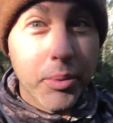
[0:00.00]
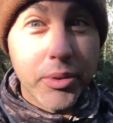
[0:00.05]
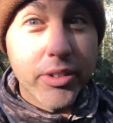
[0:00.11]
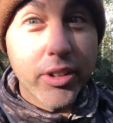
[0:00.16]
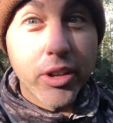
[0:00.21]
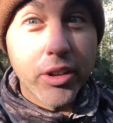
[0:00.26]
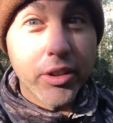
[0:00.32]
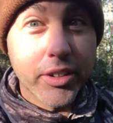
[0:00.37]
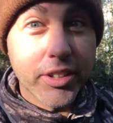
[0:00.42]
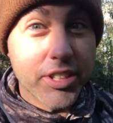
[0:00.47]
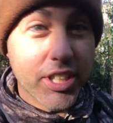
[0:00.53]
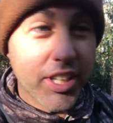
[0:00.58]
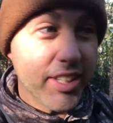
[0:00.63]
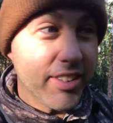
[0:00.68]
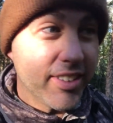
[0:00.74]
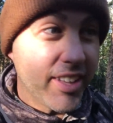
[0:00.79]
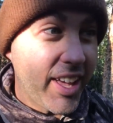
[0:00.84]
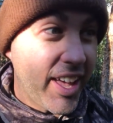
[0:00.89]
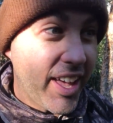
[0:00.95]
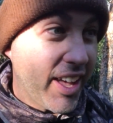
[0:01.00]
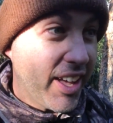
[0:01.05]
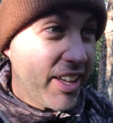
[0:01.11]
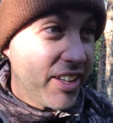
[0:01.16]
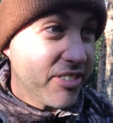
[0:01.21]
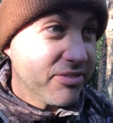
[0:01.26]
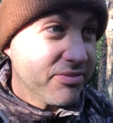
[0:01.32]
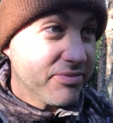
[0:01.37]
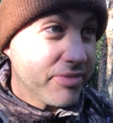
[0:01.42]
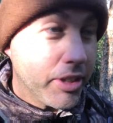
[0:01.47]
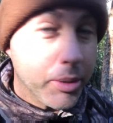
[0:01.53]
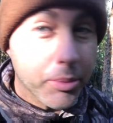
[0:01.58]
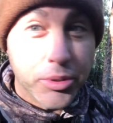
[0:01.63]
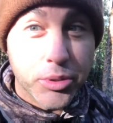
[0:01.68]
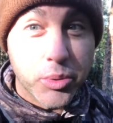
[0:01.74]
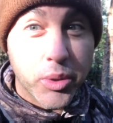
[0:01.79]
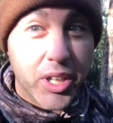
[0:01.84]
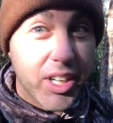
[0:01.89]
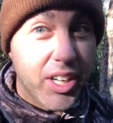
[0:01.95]
was the only chance I had. He
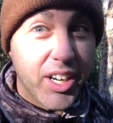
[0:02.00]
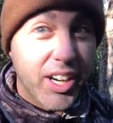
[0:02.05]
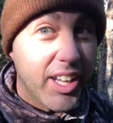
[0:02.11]
was running,